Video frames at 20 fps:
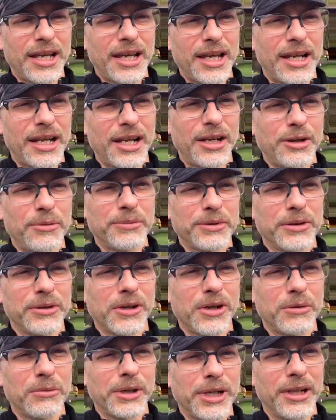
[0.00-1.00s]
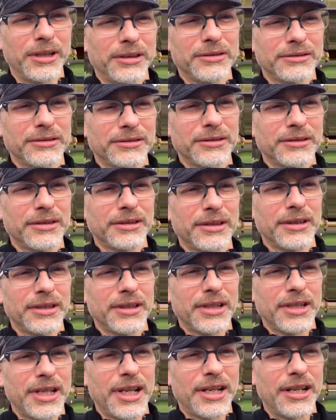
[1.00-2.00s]
And I hope you're all well,
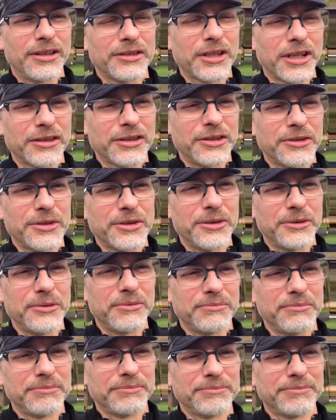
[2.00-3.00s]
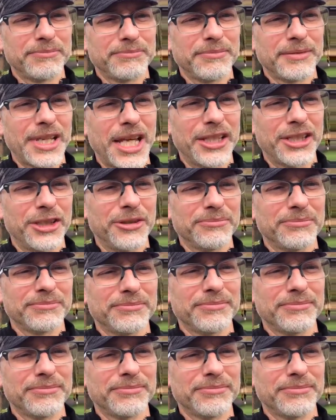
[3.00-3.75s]
and I'll talk to you soon. Thank you.